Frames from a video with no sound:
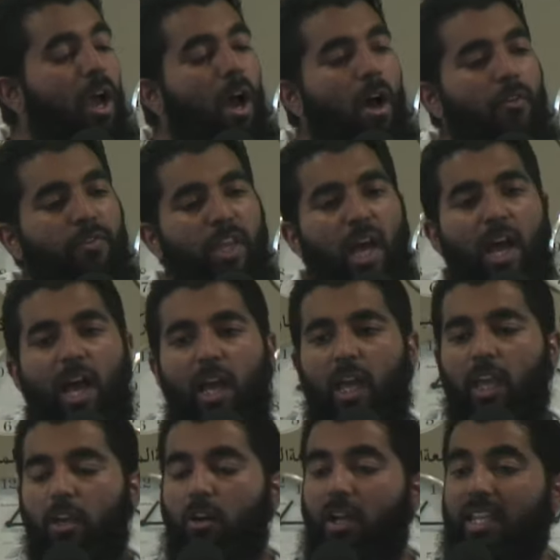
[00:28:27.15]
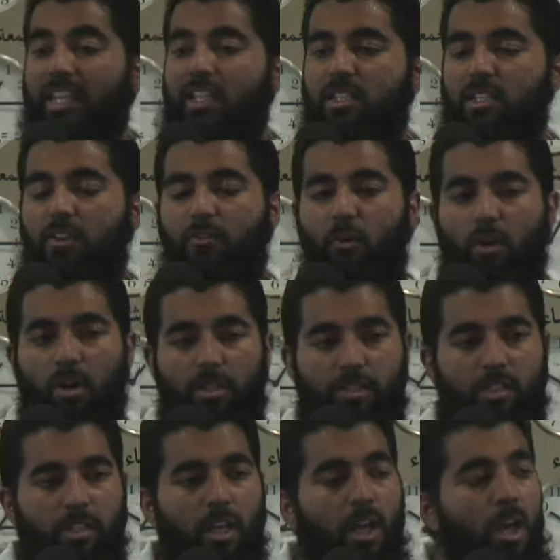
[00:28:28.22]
of the akhirah easy for us.